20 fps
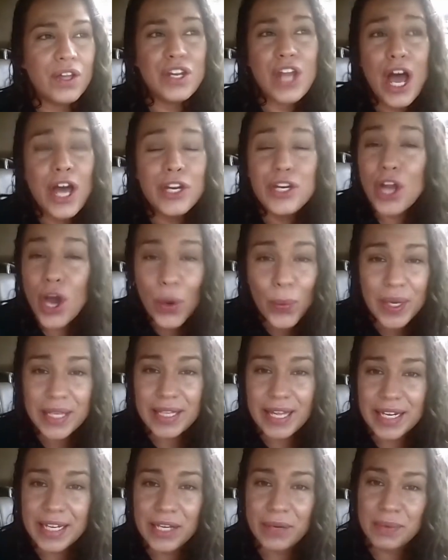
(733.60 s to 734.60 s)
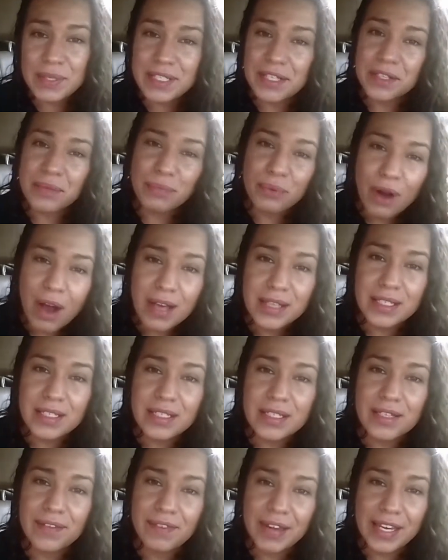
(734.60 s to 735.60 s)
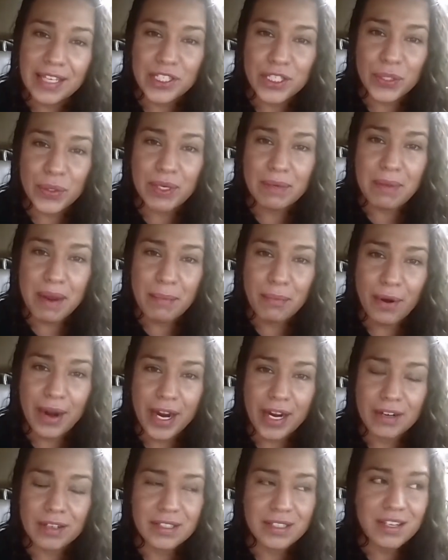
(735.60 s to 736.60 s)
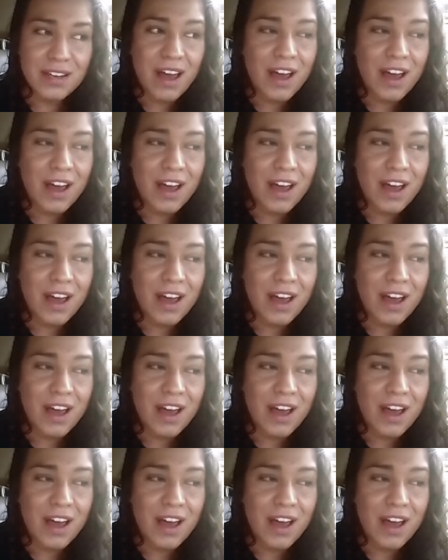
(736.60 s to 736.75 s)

not knowing that he was in the process of answering my prayers,